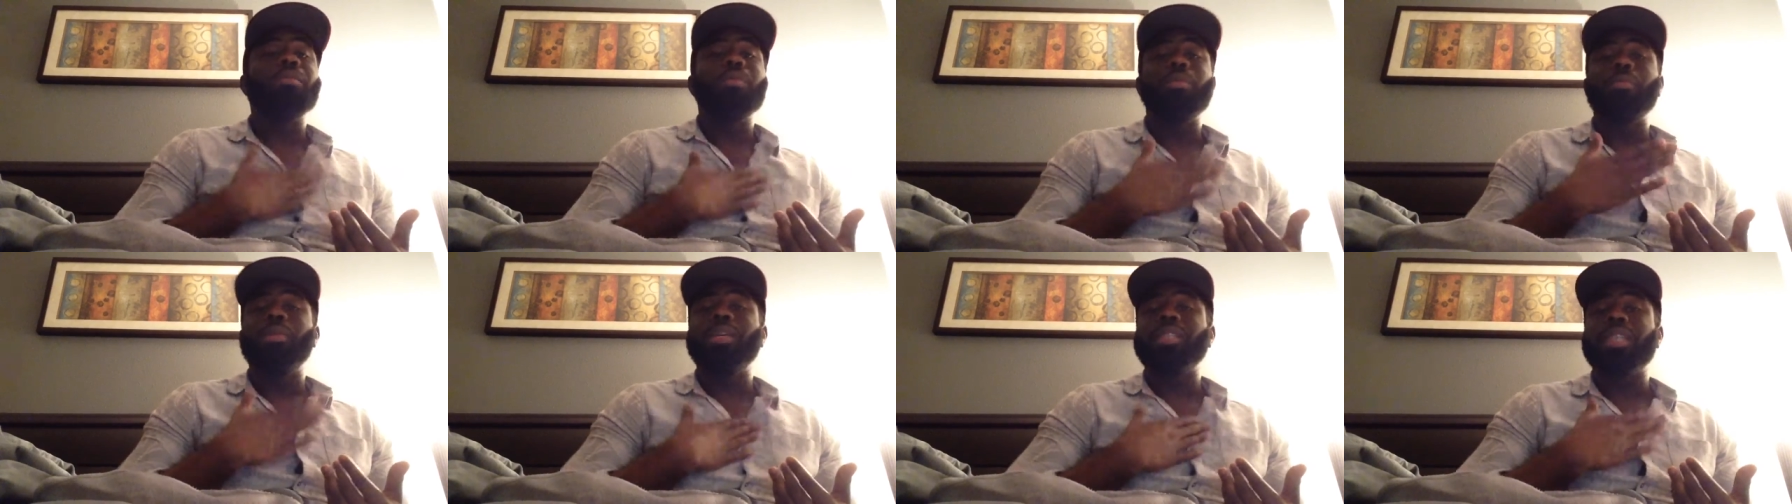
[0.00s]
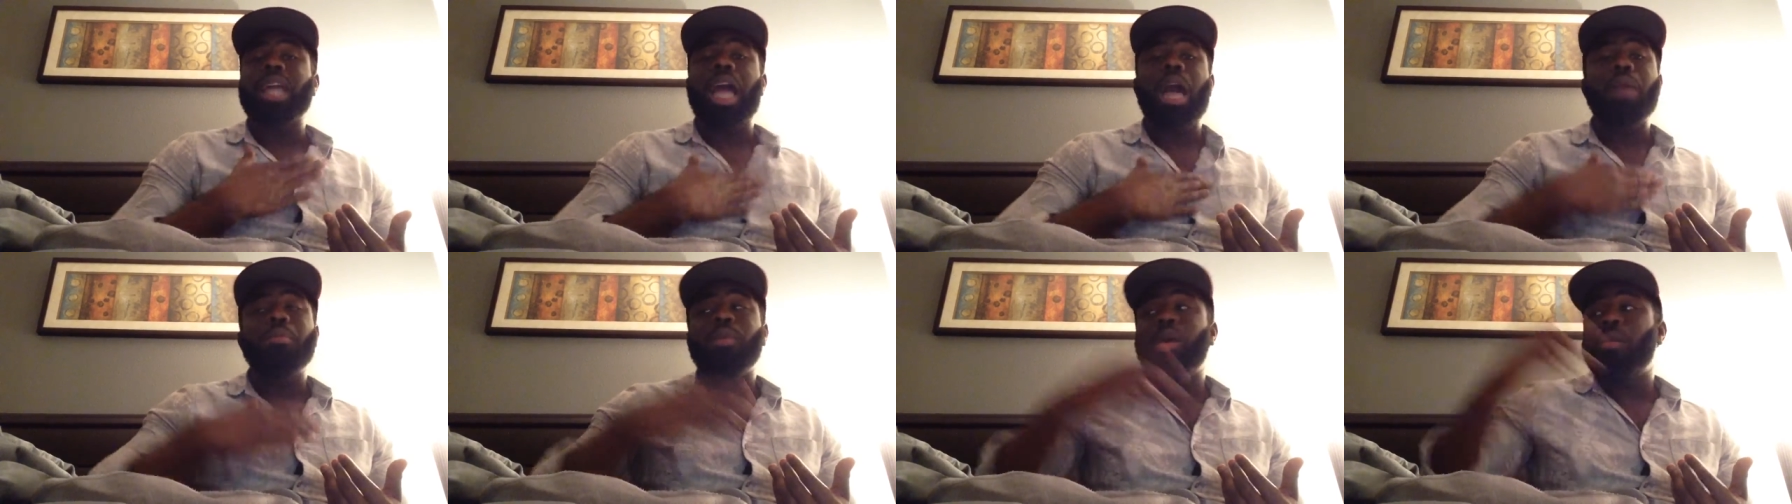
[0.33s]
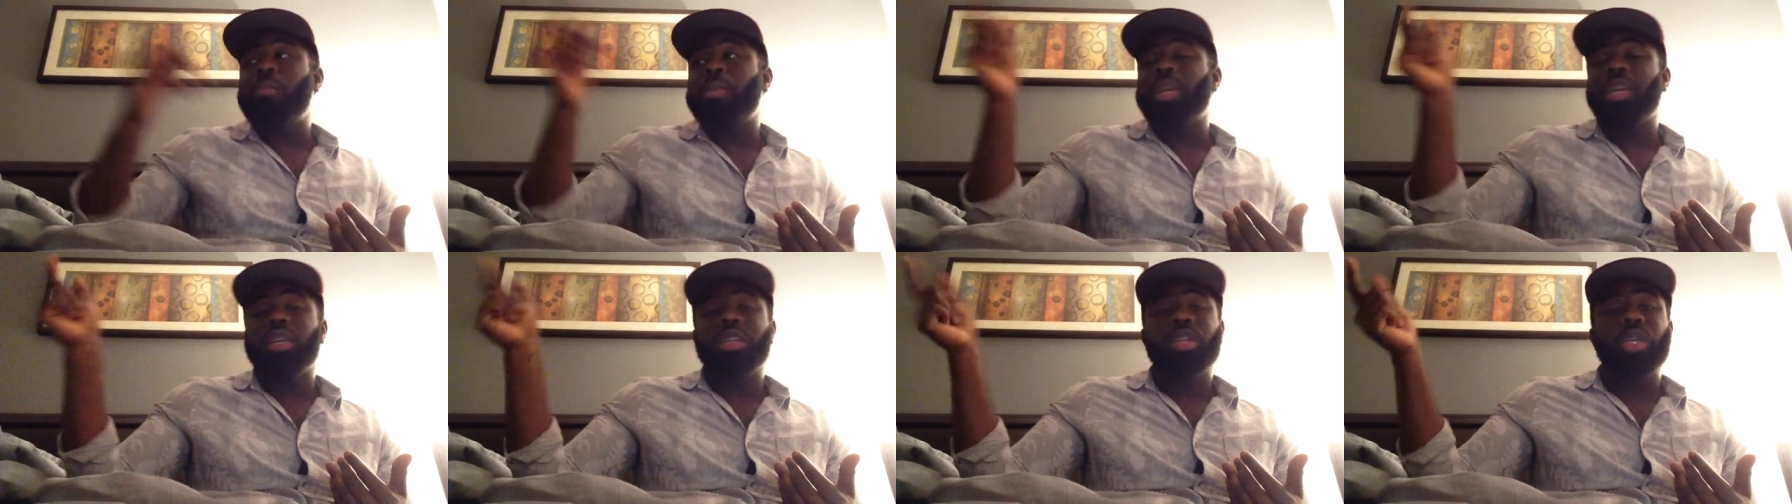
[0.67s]
but bitch, I'm gonna
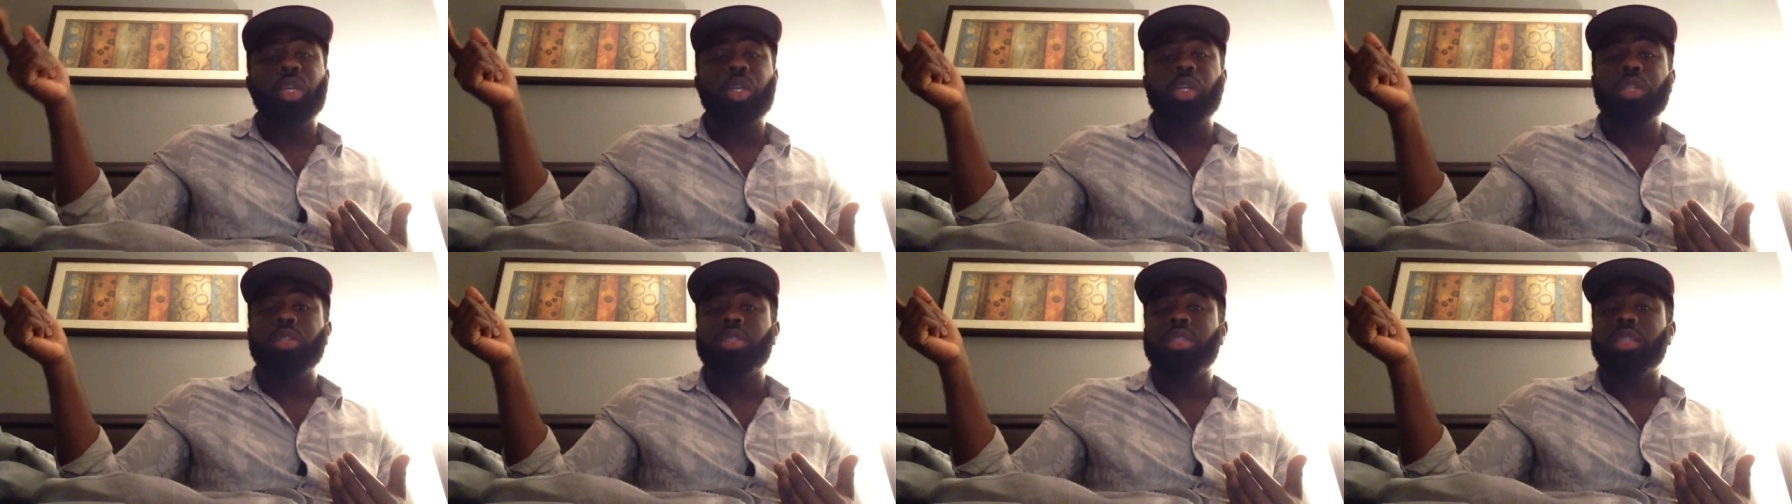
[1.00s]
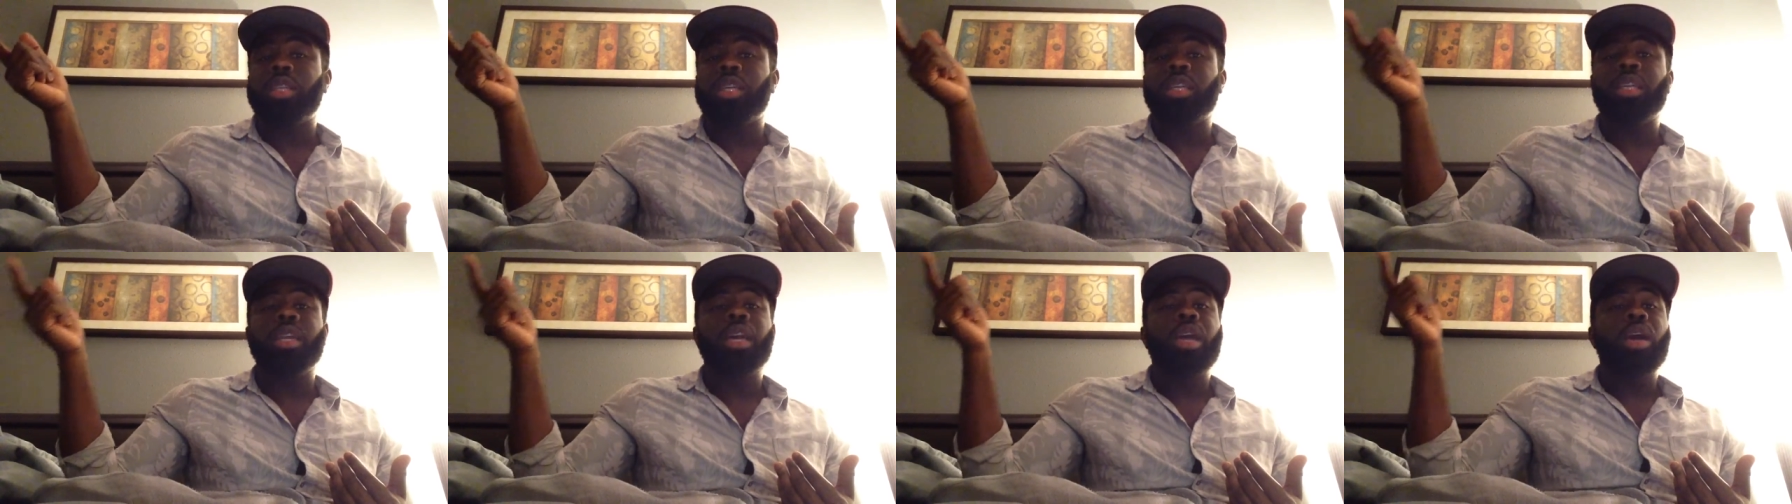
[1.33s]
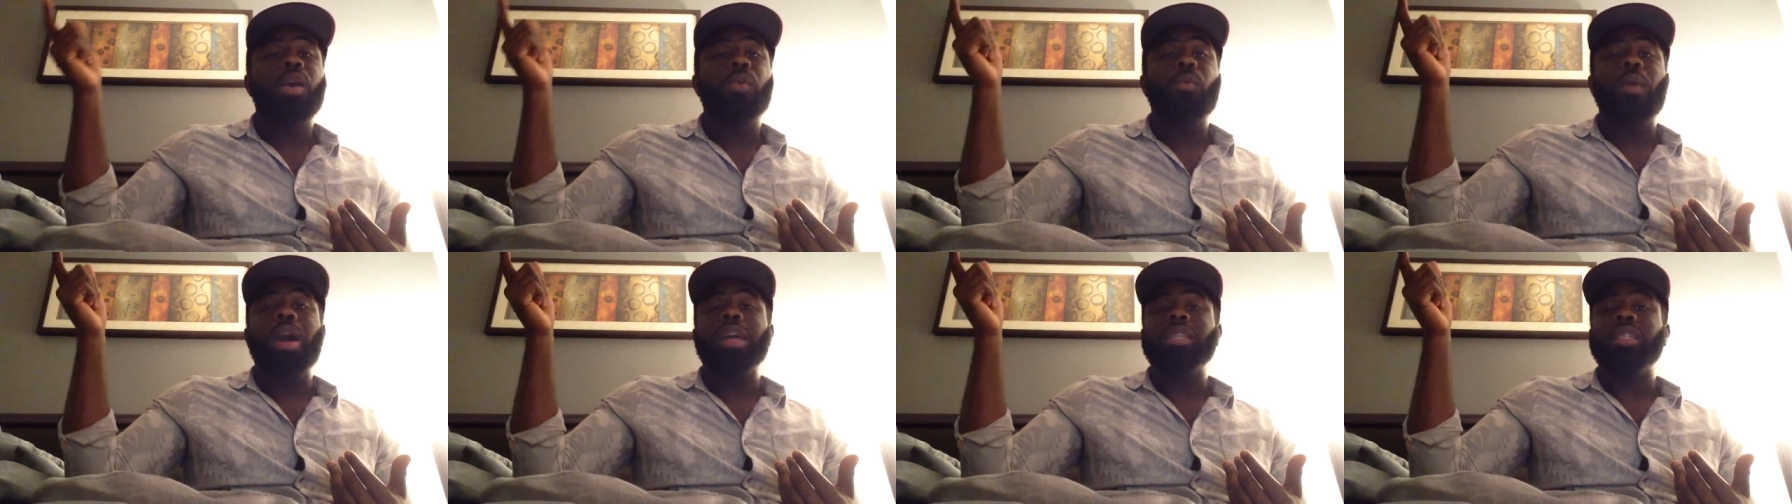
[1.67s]
be in Houston
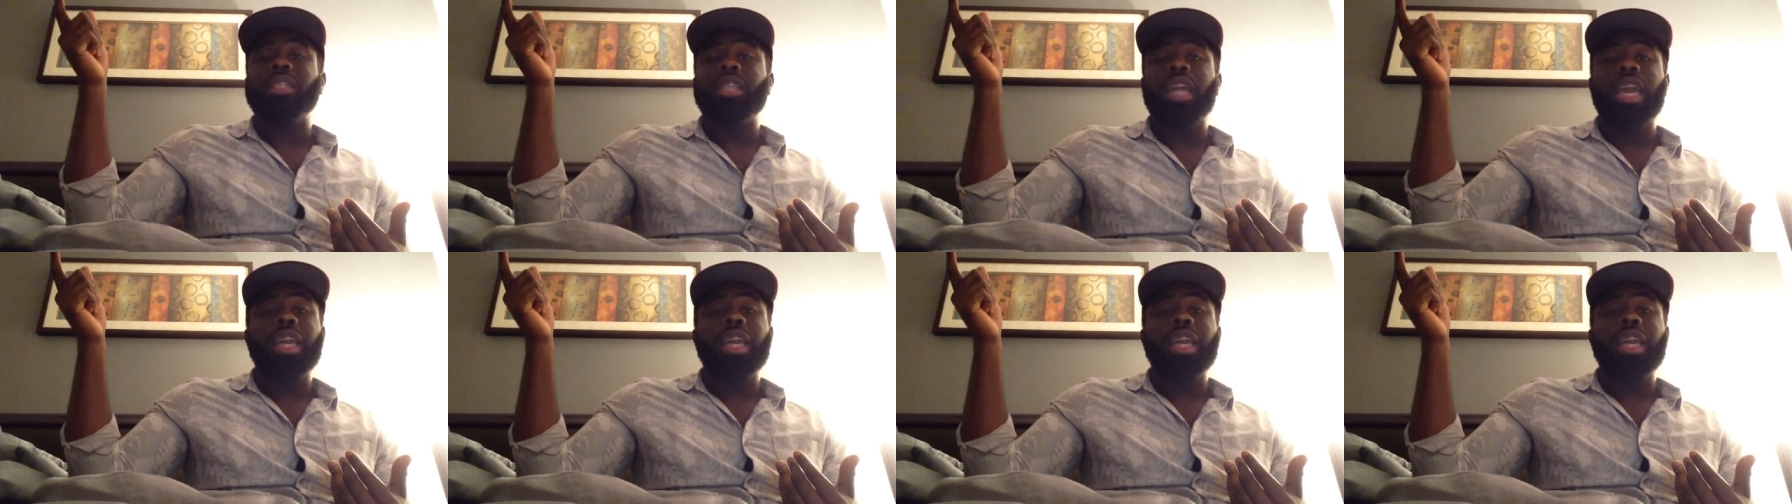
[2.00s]
watching